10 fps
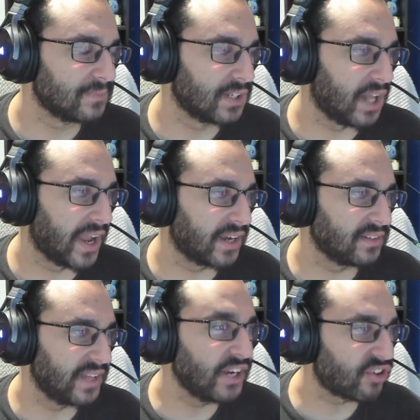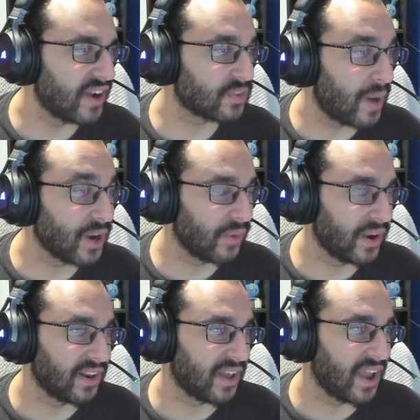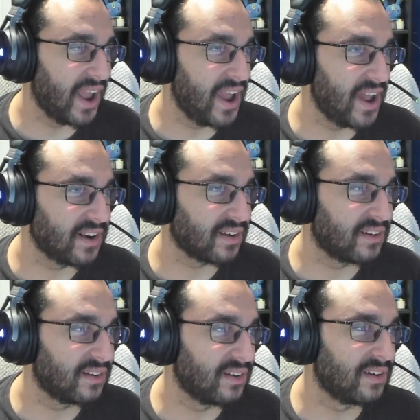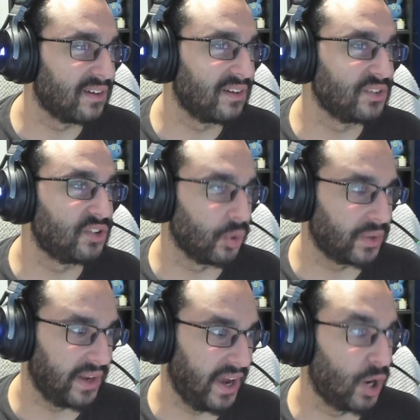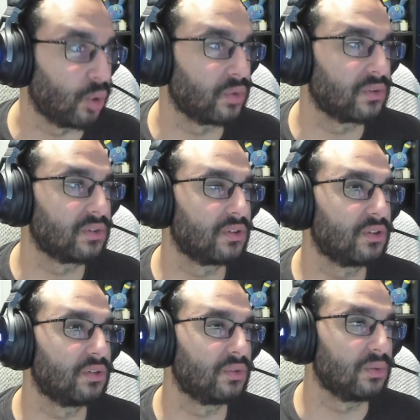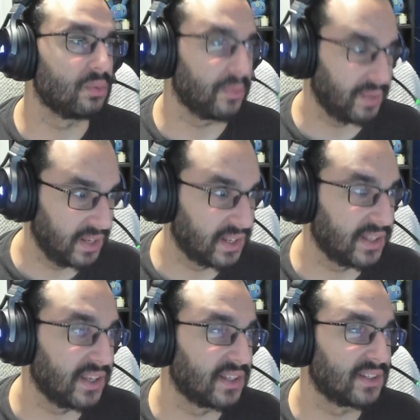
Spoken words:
Like, they transmigrated and duked it out repeatedly.